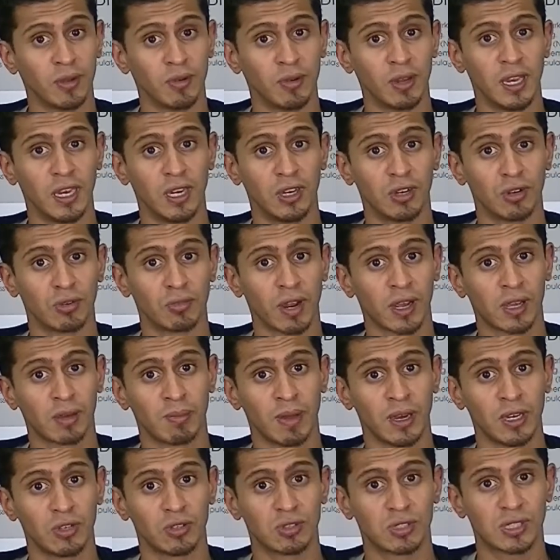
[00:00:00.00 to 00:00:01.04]
we really do
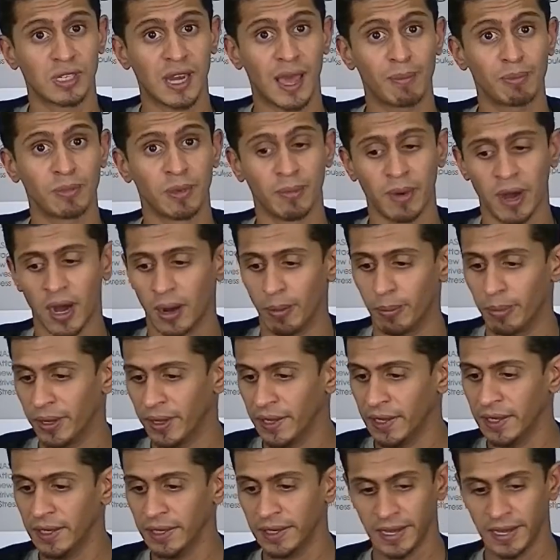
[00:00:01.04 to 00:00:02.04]
recommend you snap them up.